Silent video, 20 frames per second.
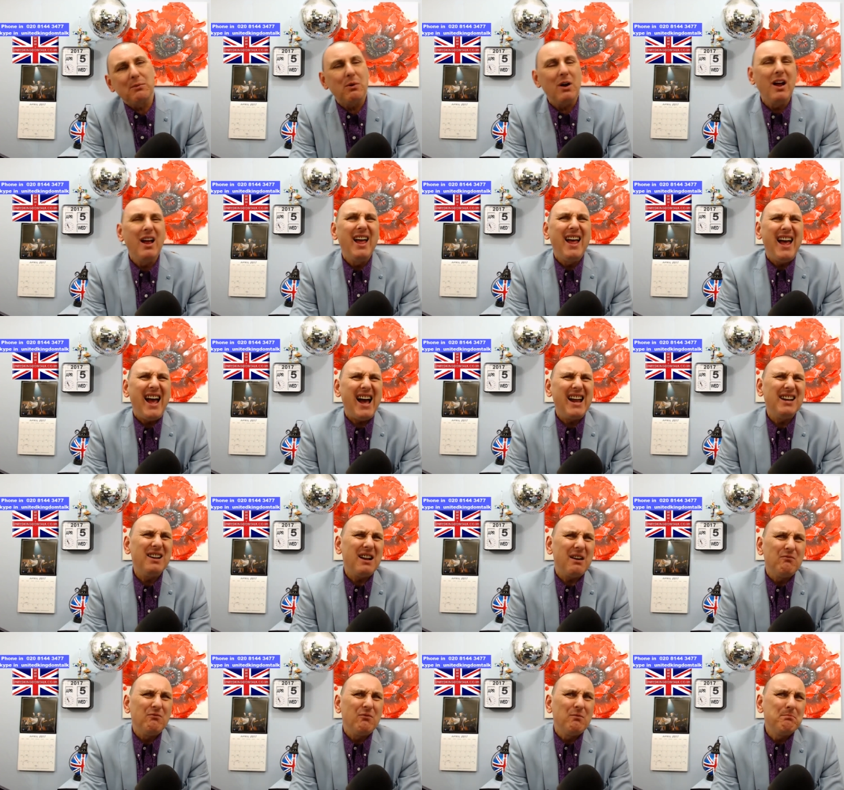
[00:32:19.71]
Well, and
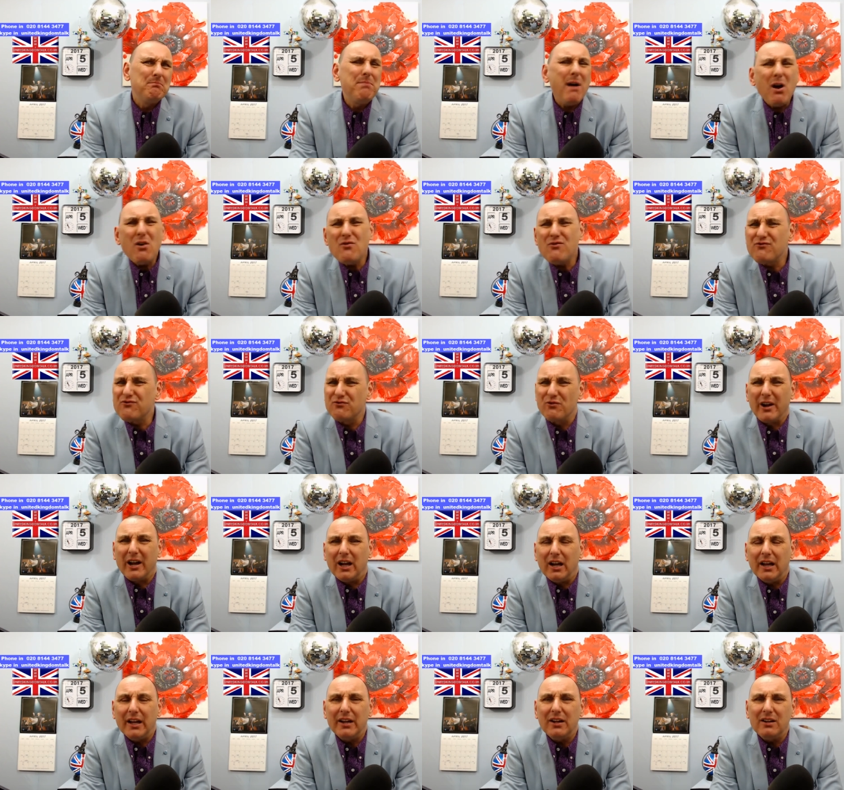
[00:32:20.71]
both
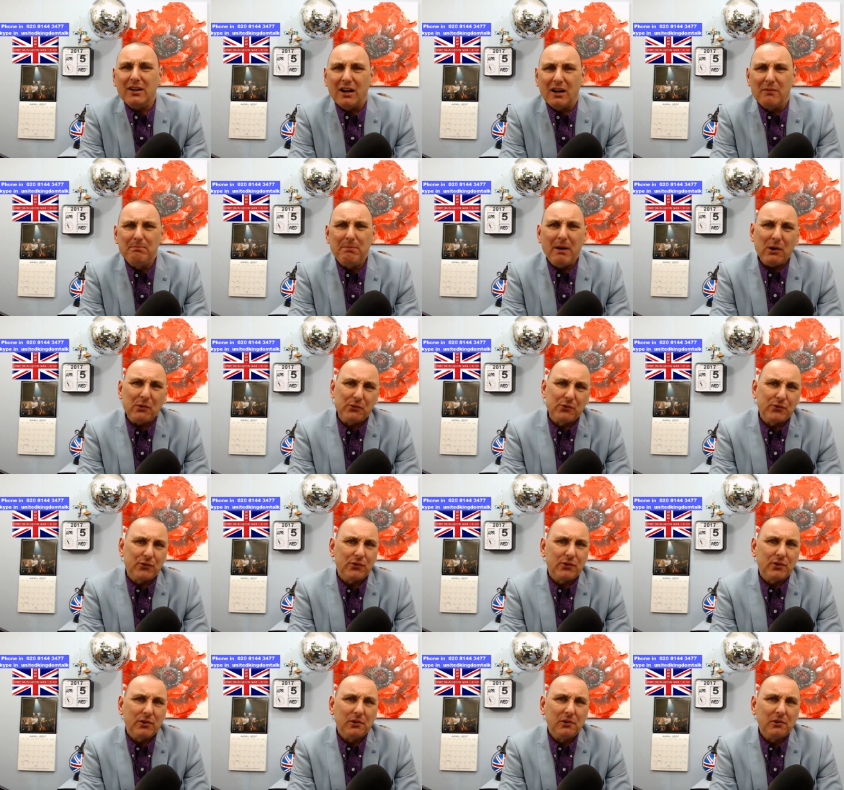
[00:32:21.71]
really, you know, both.